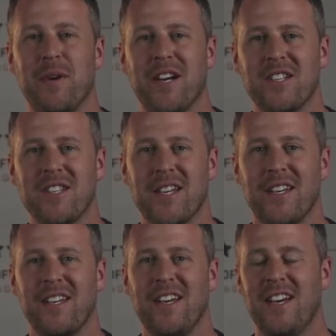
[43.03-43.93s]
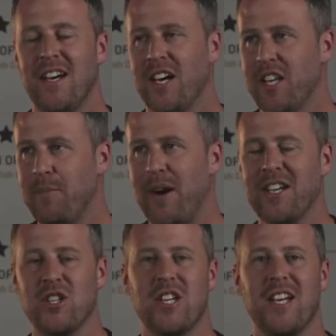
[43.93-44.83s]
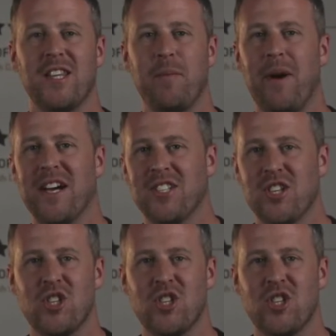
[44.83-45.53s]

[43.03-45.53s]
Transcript: bike scene. At uh, the bike shed, the bikes are